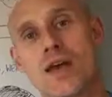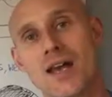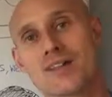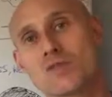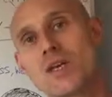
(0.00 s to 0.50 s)

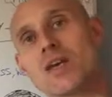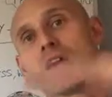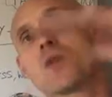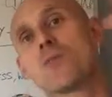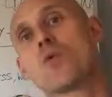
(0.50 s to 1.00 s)
And as we
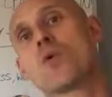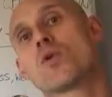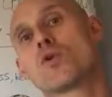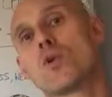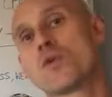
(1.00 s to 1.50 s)
go
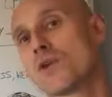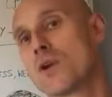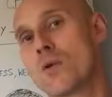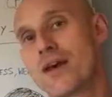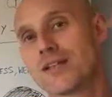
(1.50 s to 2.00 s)
more northern
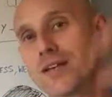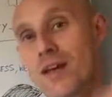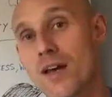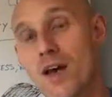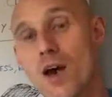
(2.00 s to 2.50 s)

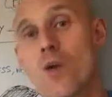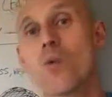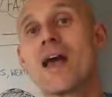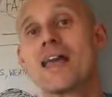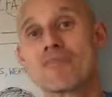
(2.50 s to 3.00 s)
equator,
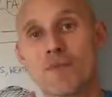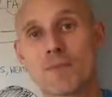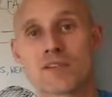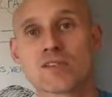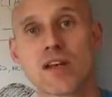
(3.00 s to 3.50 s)
away
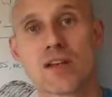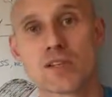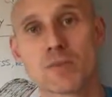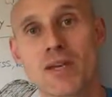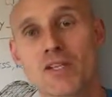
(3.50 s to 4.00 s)
from the sun,
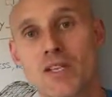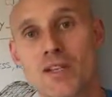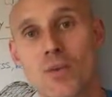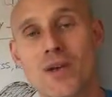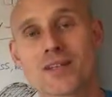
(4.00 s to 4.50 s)
especially
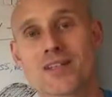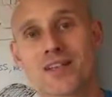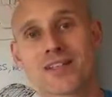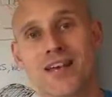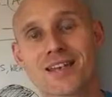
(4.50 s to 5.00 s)
in the winter,
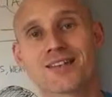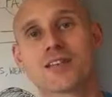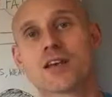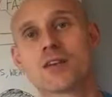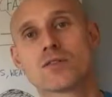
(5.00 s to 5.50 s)
it tends
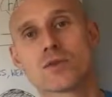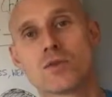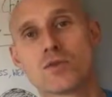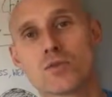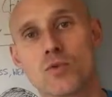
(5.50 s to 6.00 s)
to go
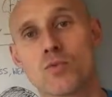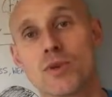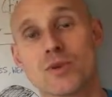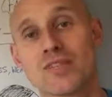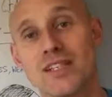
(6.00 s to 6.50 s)
towards more
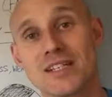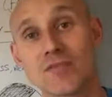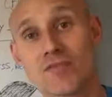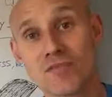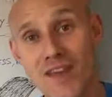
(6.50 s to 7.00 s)
proteins
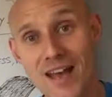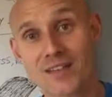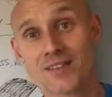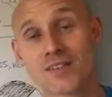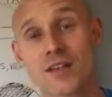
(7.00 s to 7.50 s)
and
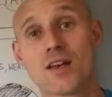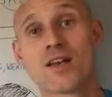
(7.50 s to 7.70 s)
fats.